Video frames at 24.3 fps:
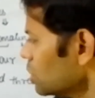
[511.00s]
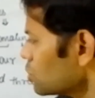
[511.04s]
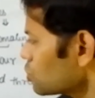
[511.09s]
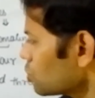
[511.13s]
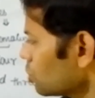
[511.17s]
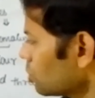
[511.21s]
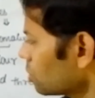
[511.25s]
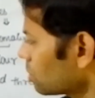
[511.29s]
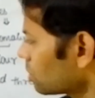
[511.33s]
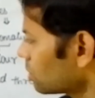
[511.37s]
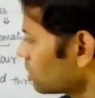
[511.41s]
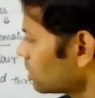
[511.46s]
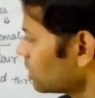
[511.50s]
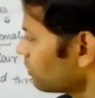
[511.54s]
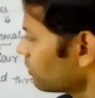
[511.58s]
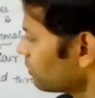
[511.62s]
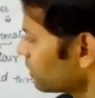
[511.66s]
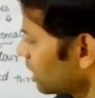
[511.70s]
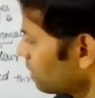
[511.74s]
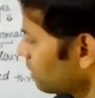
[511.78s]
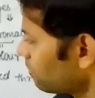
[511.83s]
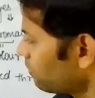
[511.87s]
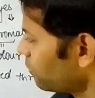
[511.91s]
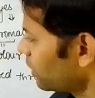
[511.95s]
So
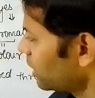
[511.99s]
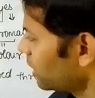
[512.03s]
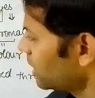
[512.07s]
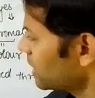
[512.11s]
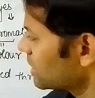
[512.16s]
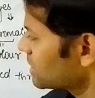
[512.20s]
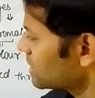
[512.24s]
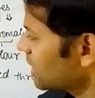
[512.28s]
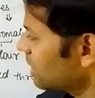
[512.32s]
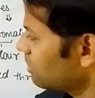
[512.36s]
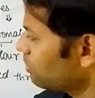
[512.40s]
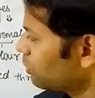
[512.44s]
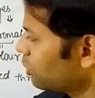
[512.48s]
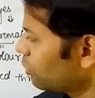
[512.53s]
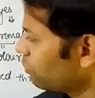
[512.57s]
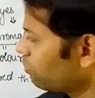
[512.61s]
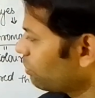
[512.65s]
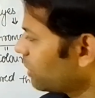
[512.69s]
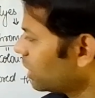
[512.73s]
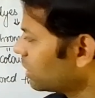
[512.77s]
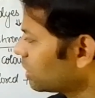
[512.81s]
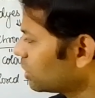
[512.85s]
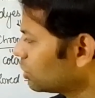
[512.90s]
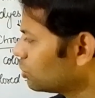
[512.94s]
one example of
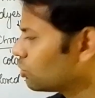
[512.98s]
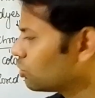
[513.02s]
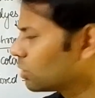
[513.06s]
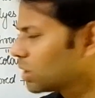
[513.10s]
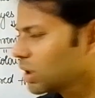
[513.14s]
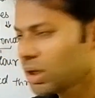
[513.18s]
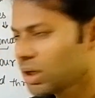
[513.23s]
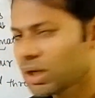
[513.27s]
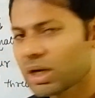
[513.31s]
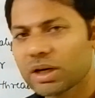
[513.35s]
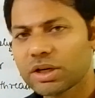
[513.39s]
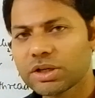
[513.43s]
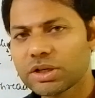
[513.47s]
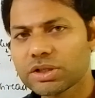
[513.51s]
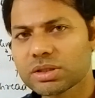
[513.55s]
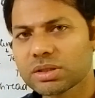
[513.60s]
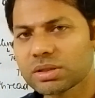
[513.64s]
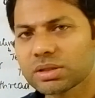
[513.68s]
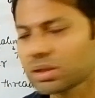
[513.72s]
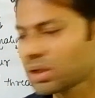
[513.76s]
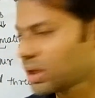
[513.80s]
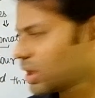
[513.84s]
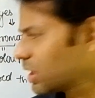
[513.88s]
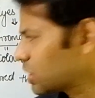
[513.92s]
multinucleate
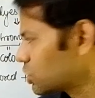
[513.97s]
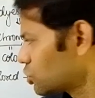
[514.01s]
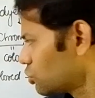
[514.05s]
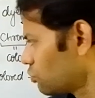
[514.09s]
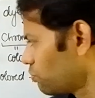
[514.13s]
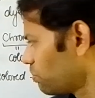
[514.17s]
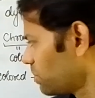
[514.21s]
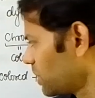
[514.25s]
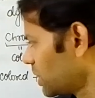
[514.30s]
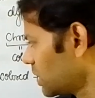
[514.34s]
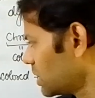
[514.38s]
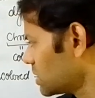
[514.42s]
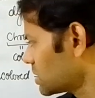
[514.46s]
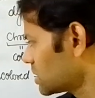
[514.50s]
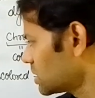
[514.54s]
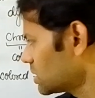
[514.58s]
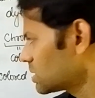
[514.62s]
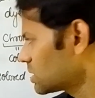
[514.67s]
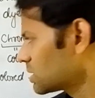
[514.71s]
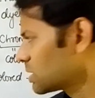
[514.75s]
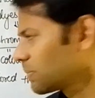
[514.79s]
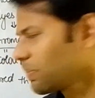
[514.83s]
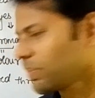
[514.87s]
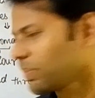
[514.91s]
condition in the case of plants
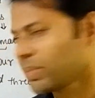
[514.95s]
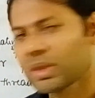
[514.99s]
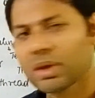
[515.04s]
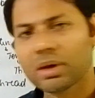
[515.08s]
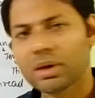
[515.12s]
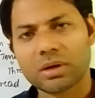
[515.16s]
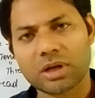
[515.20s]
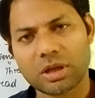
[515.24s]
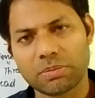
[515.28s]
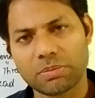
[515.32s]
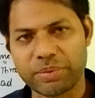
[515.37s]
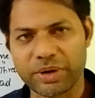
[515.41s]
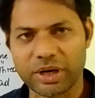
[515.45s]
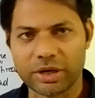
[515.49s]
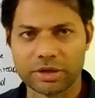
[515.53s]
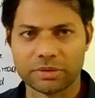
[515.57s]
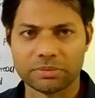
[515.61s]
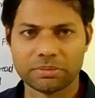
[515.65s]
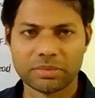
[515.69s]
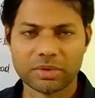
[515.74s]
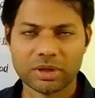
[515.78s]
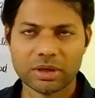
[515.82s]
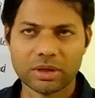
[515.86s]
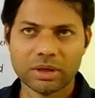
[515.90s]
is
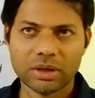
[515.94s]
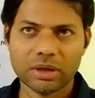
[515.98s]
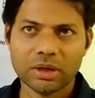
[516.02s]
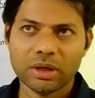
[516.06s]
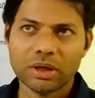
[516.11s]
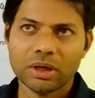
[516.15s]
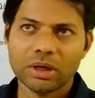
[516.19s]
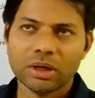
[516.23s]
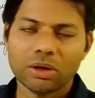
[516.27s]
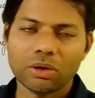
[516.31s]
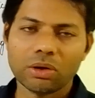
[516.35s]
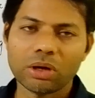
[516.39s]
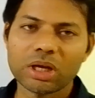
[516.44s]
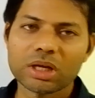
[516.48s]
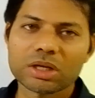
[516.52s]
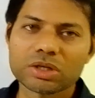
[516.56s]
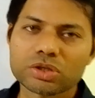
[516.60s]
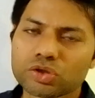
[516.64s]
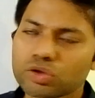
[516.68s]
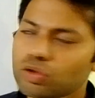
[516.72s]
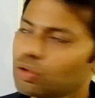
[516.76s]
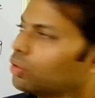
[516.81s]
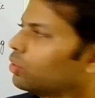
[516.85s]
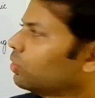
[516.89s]
tapetum. Okay,
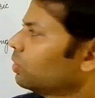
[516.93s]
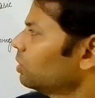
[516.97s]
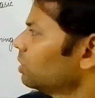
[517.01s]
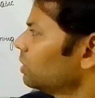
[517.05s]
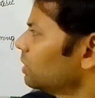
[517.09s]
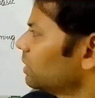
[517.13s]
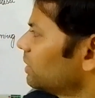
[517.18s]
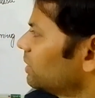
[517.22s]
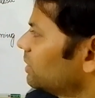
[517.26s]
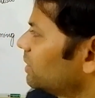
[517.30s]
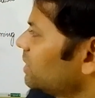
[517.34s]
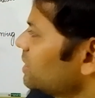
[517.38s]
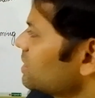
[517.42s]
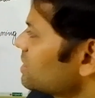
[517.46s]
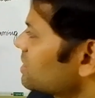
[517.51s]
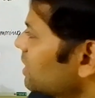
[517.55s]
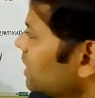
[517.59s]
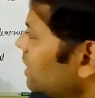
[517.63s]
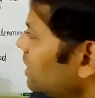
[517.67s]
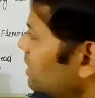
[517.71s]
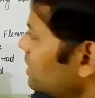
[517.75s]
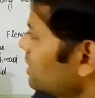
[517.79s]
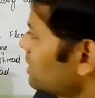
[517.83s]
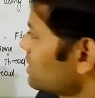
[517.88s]
so these
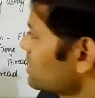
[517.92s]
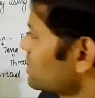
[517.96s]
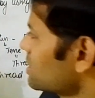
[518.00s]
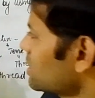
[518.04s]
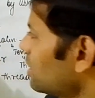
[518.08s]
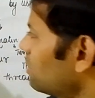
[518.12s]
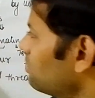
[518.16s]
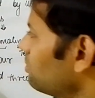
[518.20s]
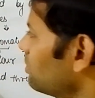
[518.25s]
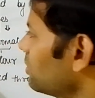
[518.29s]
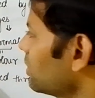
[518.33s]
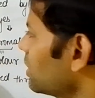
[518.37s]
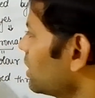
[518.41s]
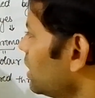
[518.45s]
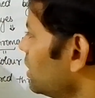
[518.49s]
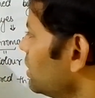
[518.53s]
are some